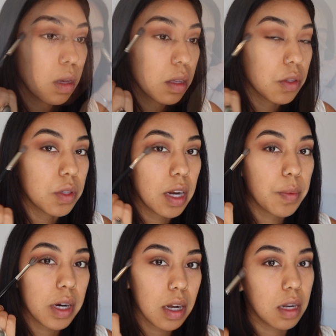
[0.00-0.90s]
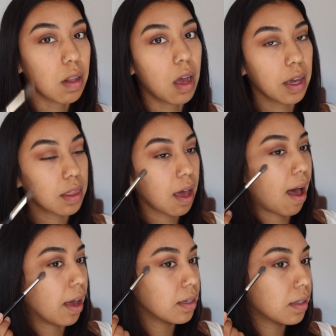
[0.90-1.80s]
So today we're gonna elongate the
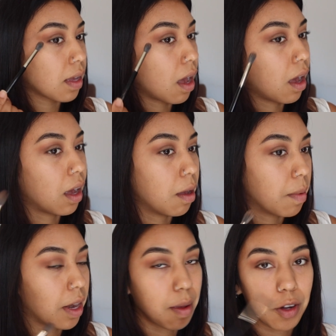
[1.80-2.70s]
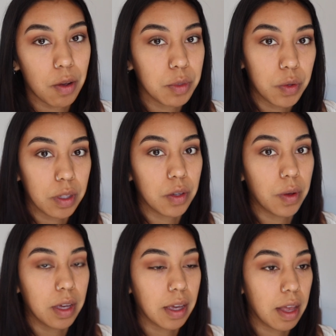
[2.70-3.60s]
eyes, and I know I'm totally
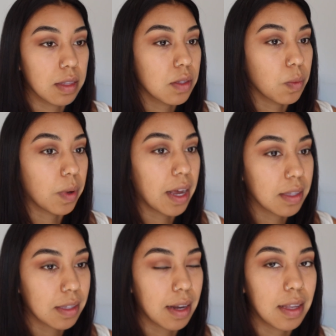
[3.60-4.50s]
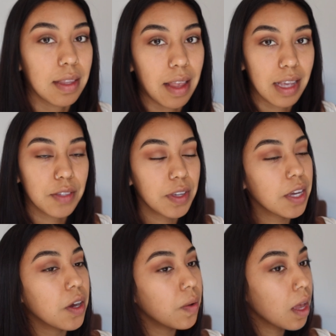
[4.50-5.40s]
going against what I said in the last
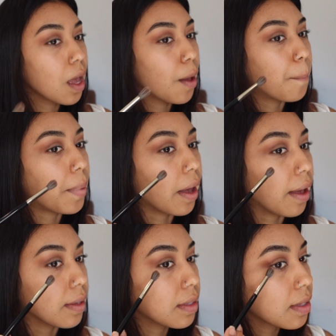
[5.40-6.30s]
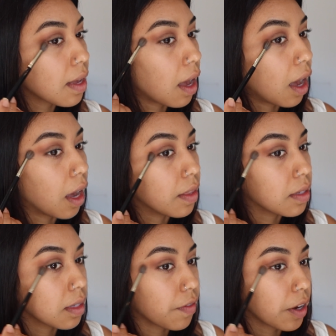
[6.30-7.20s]
video, but
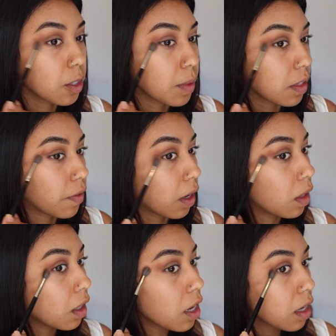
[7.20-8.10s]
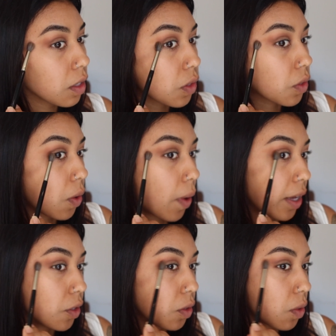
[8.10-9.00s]
this is a very specific look, so
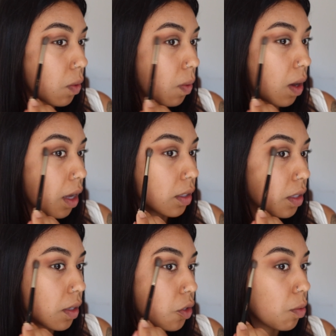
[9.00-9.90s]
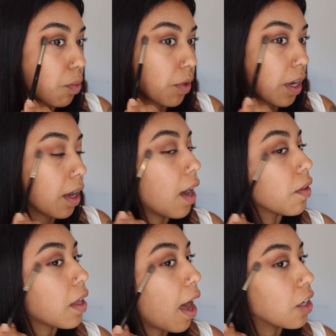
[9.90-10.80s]
I do want to bring
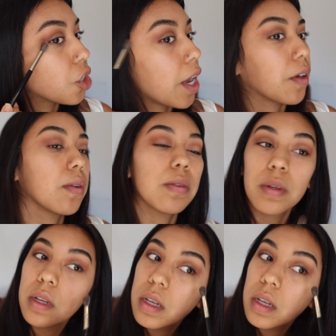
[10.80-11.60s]
out the eyeshadow